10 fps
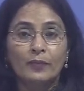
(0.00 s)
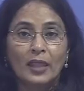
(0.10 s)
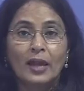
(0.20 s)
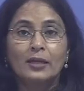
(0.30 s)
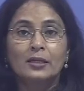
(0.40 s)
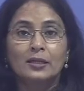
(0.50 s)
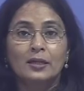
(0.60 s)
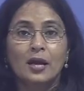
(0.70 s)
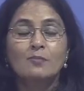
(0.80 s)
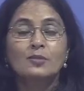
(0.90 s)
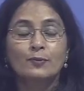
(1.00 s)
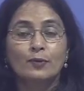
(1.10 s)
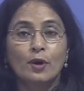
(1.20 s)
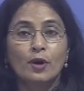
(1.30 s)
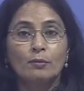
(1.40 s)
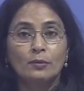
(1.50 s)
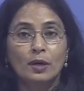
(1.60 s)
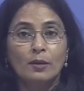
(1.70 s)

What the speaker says: that comes from